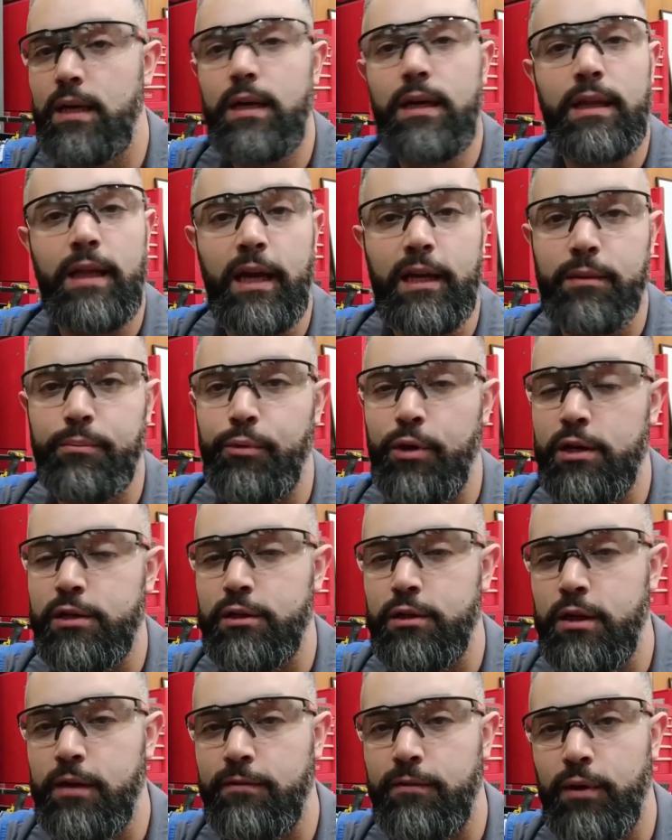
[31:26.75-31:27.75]
like the pressure
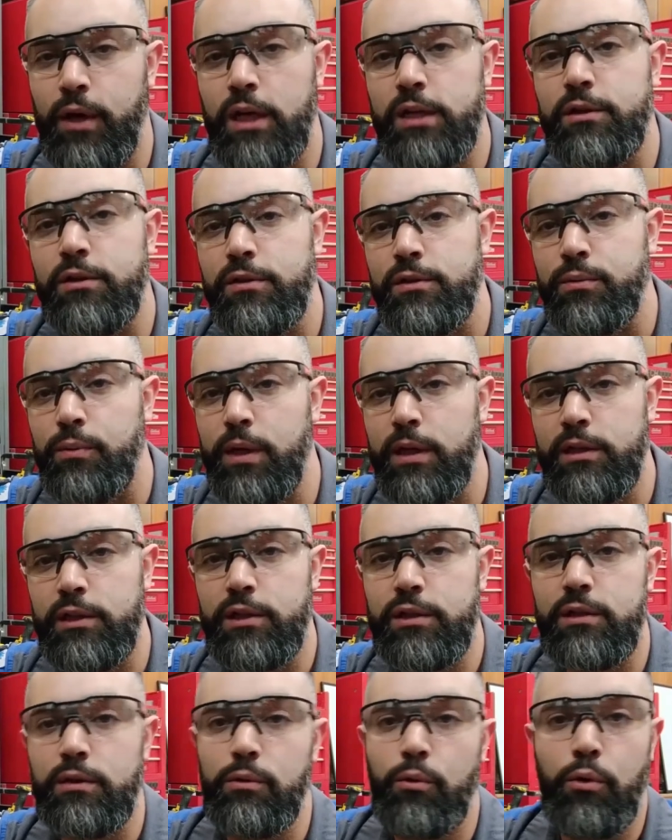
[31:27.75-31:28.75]
differential
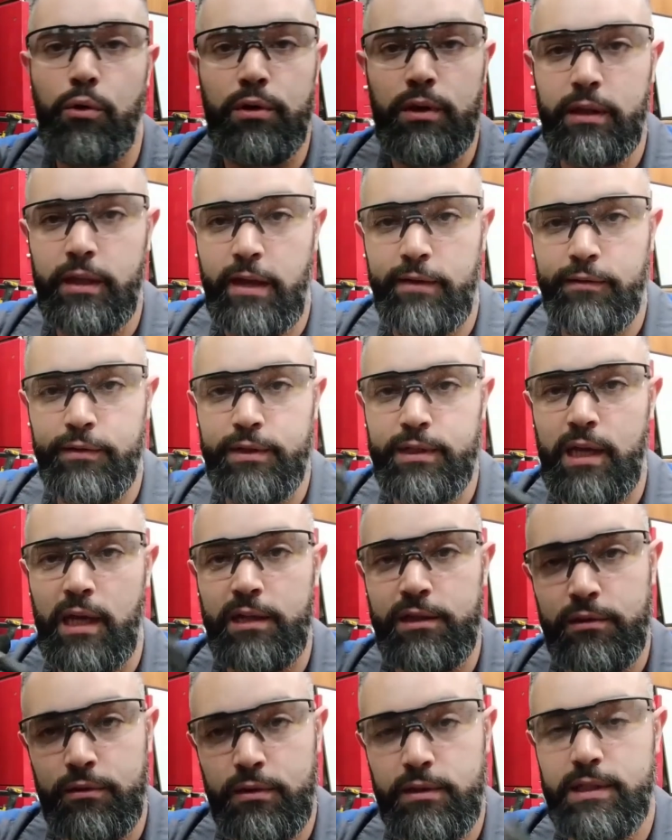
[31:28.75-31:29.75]
switch or the level
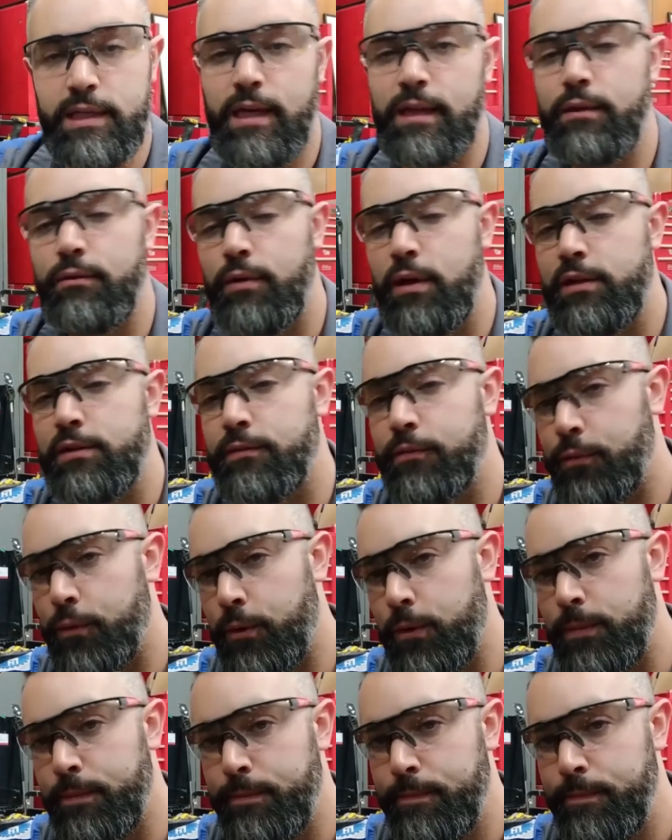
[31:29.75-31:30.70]
sensor inside the reservoir.